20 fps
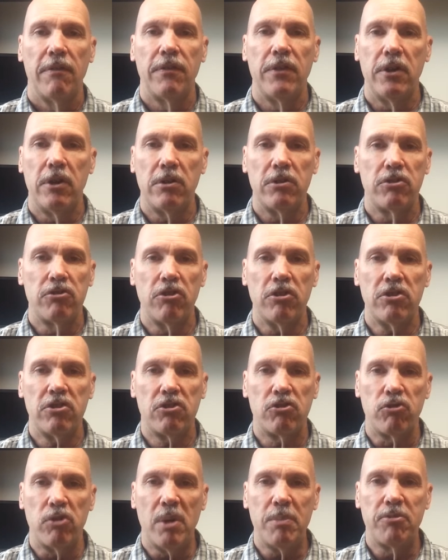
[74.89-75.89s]
there's
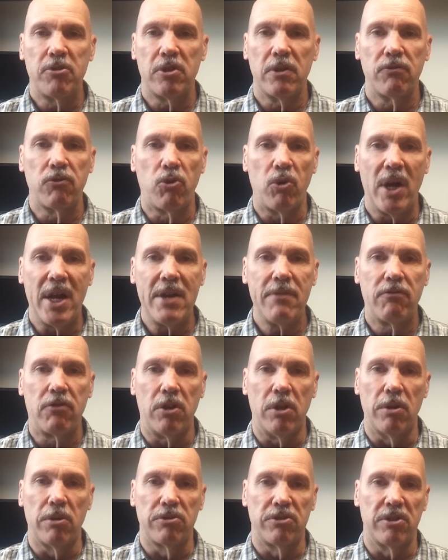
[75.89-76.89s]
just strips of grave
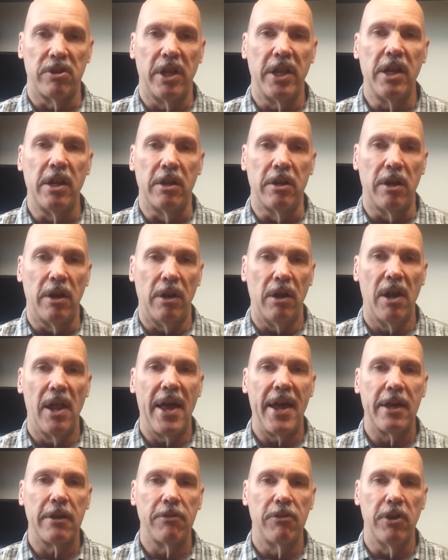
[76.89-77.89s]
clothes, linen
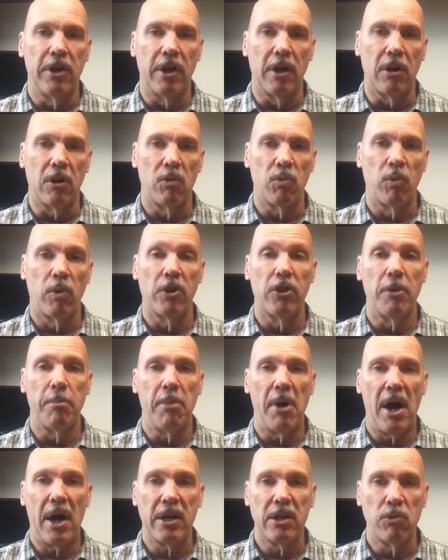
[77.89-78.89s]
laying there where the
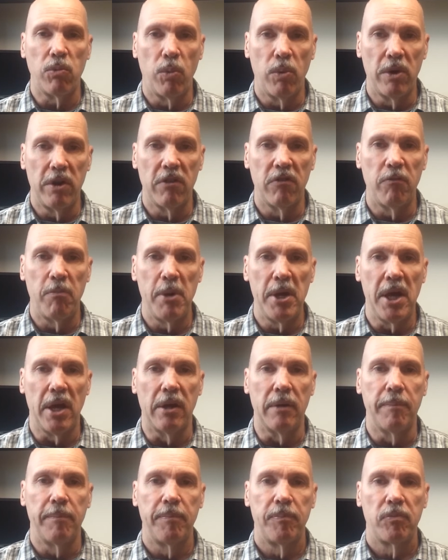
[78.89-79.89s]
body would have
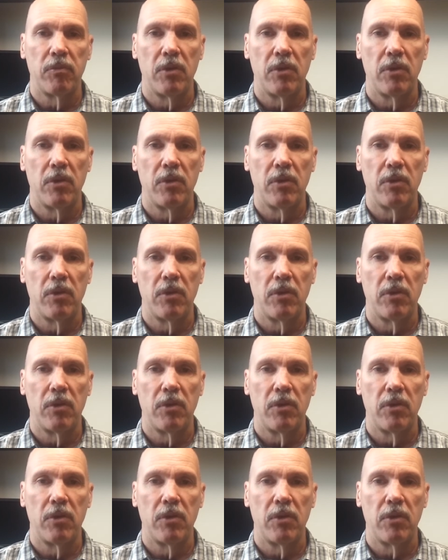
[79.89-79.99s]
been.